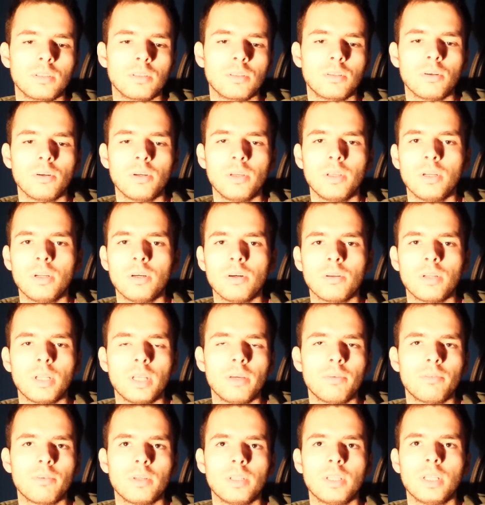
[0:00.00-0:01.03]
going on
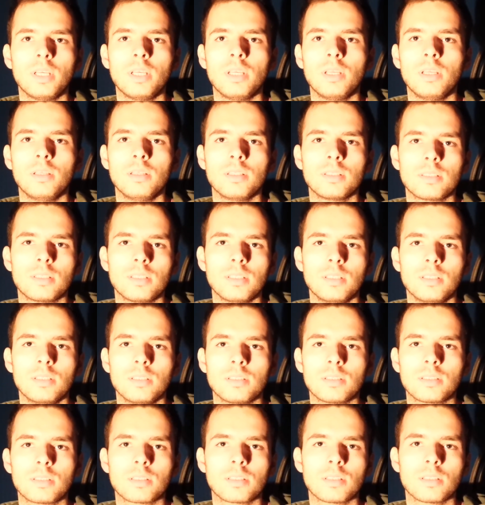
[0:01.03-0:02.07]
every day
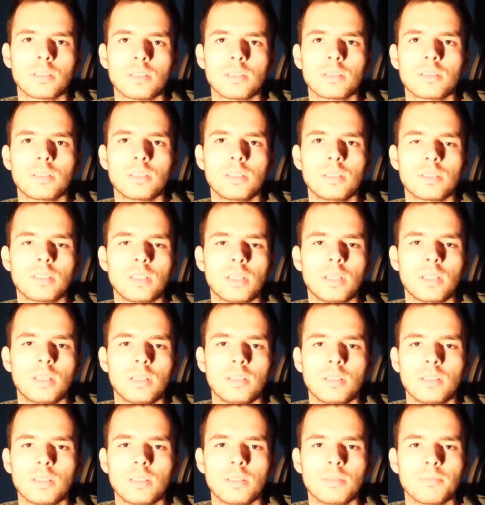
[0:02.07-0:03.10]
since
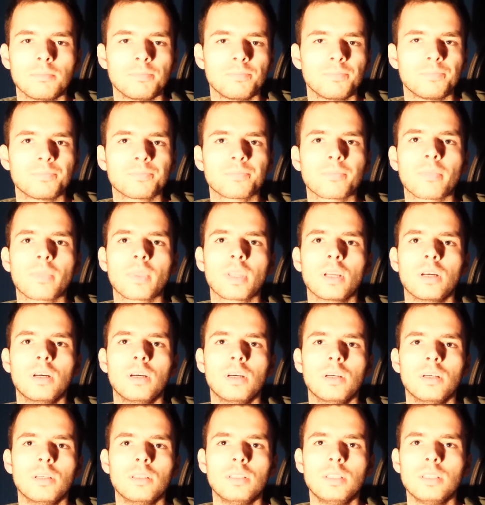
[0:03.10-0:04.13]
then.
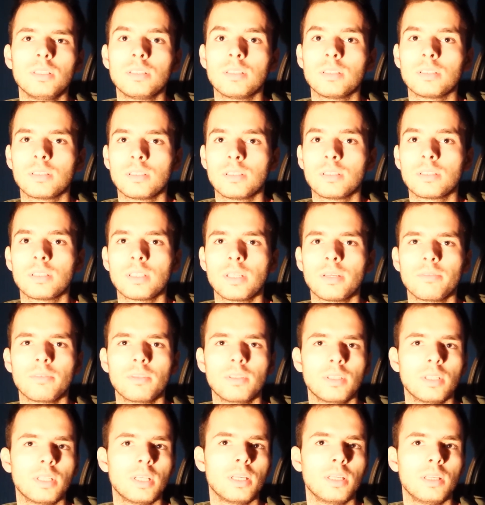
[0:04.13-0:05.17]
This is the
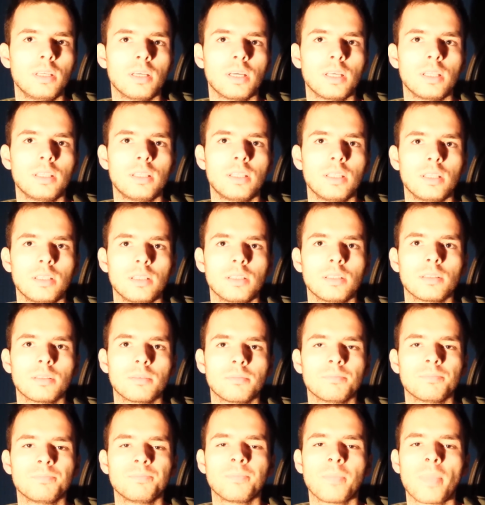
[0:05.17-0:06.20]
7th day, I think,
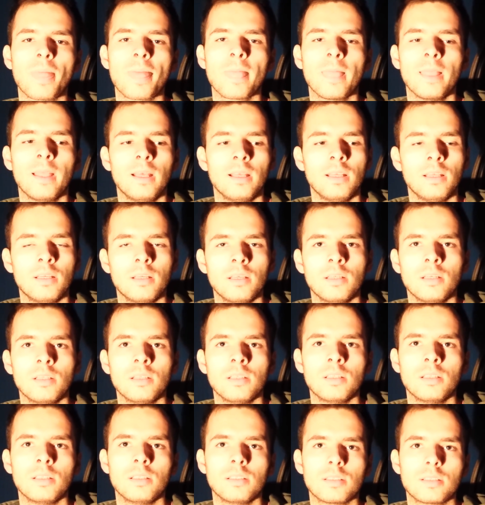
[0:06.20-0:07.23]

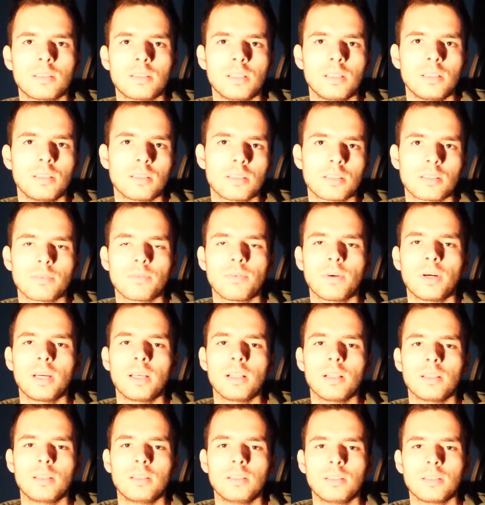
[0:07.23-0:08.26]
since
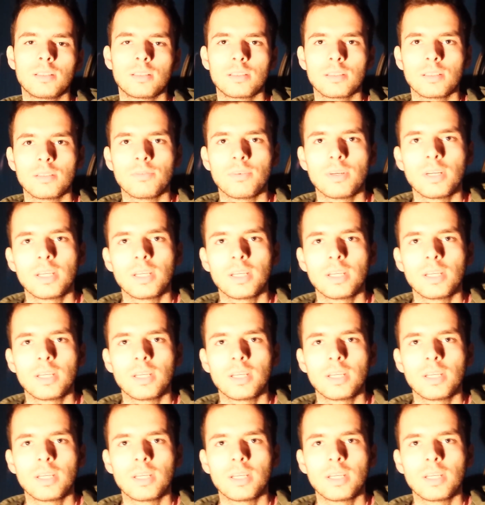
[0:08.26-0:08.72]
violence